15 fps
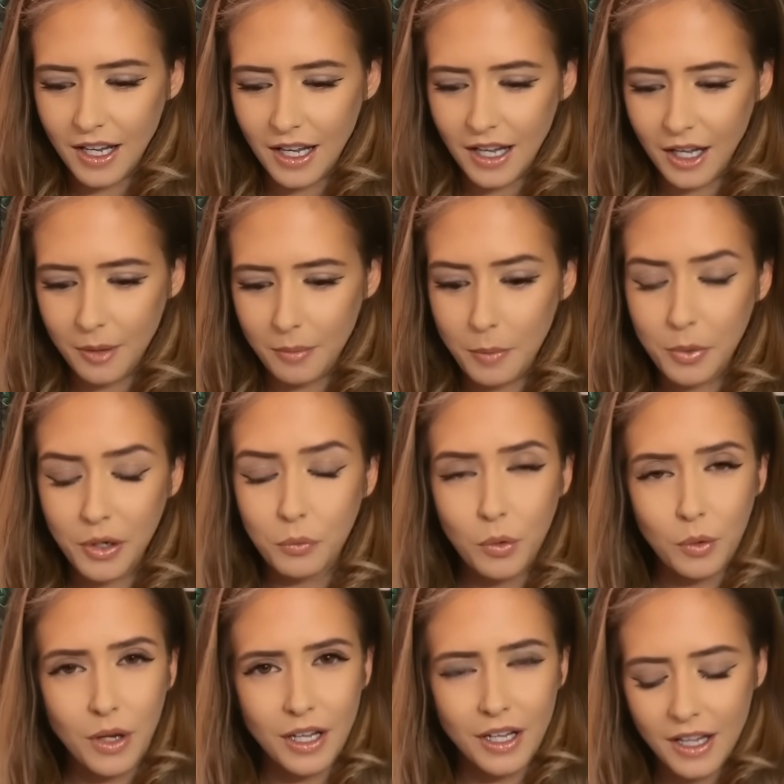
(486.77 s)

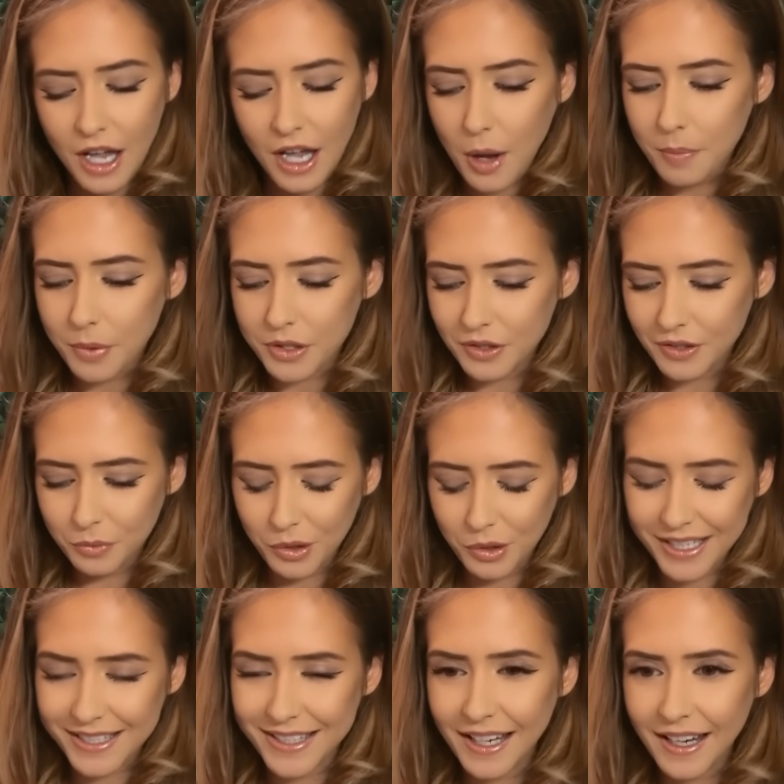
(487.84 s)
but what
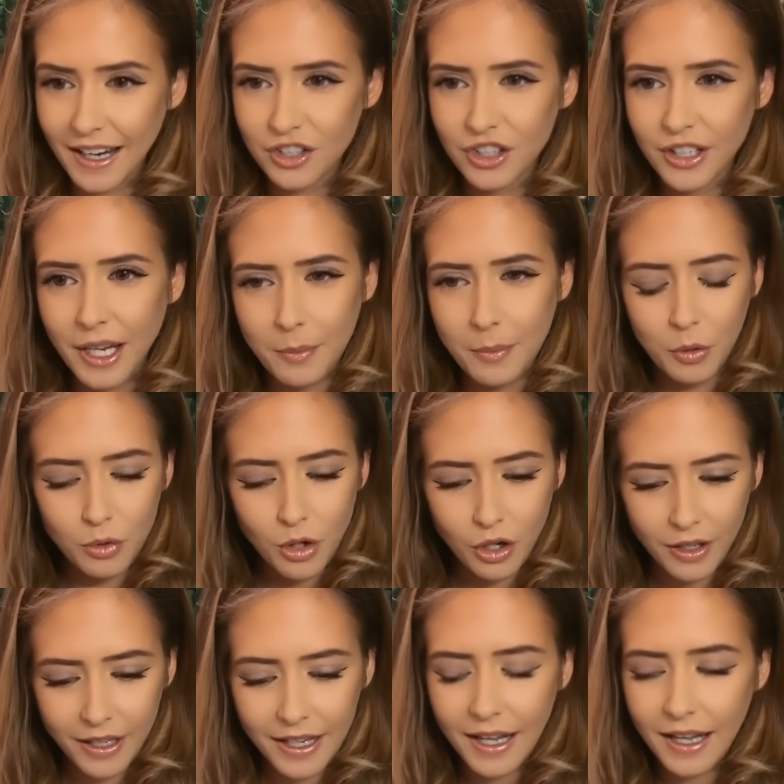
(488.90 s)
I said actually came out
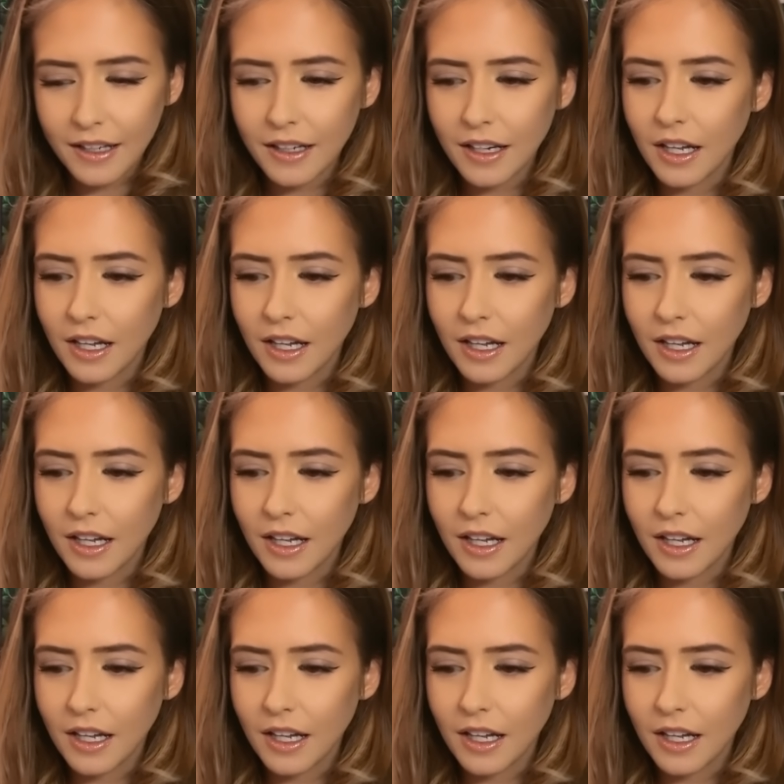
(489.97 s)
wrong again,